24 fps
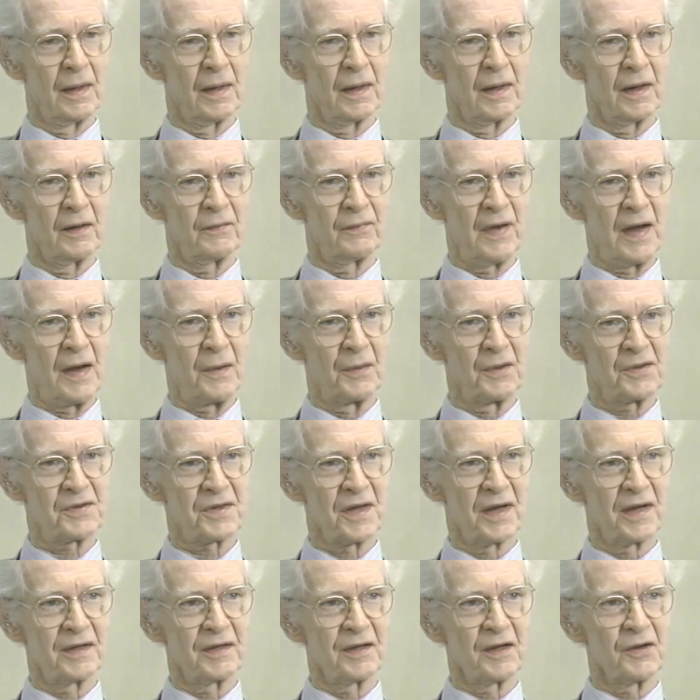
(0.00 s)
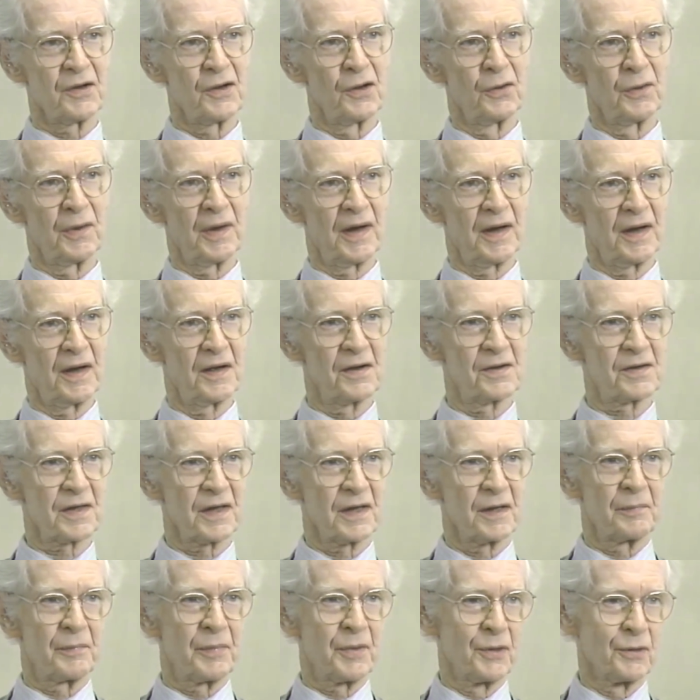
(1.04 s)
if I were studying you as
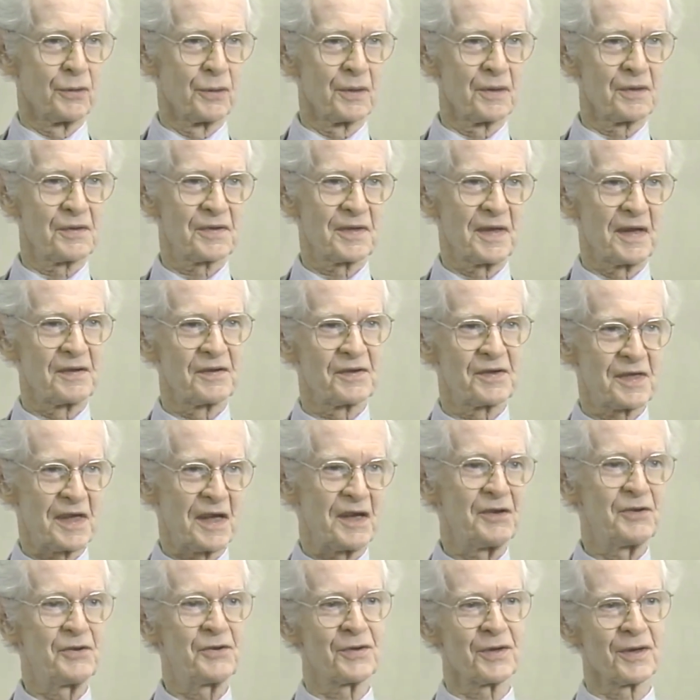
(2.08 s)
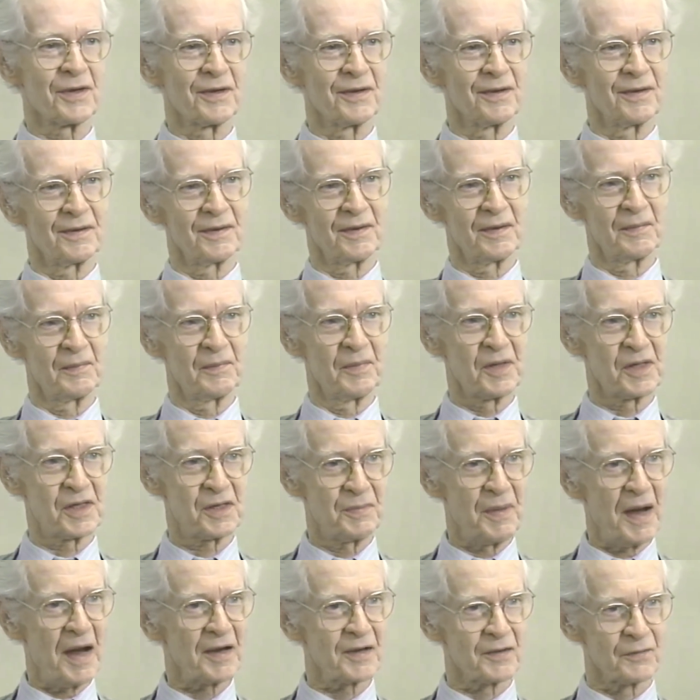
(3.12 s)
a pure sensation, a
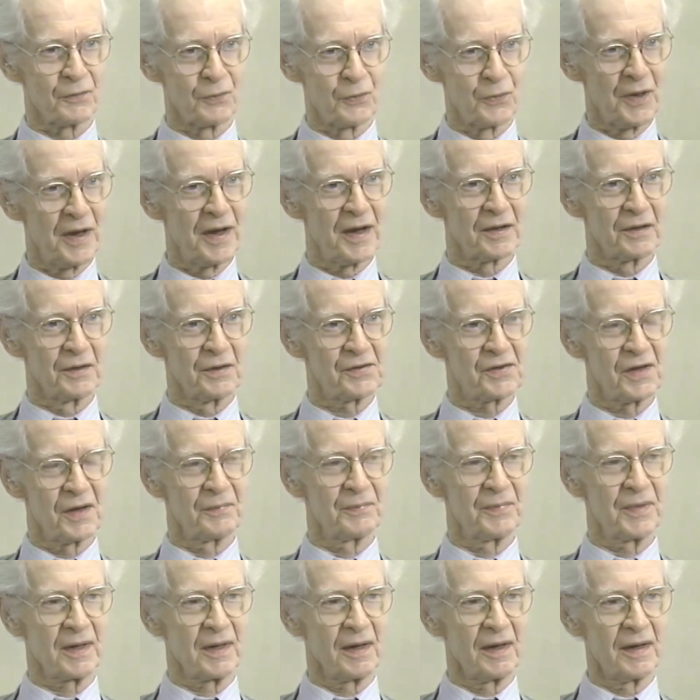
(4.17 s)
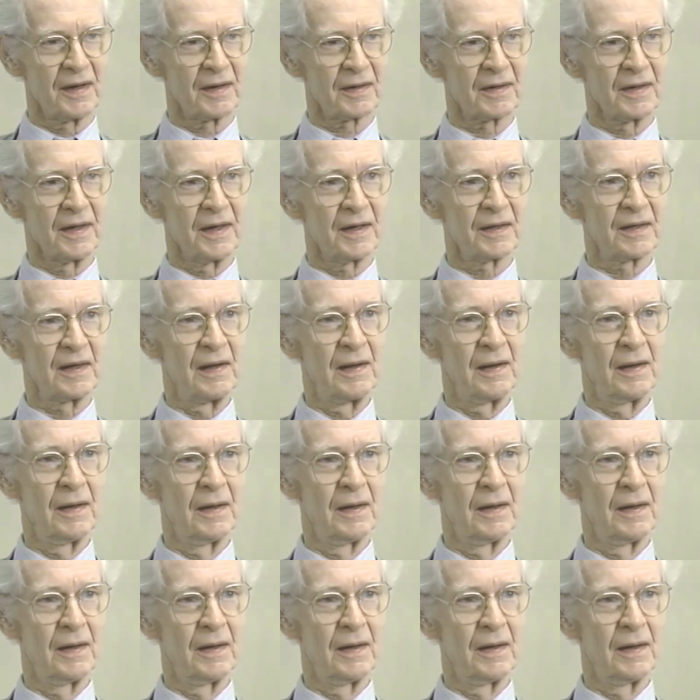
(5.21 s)
spot of red or something like that,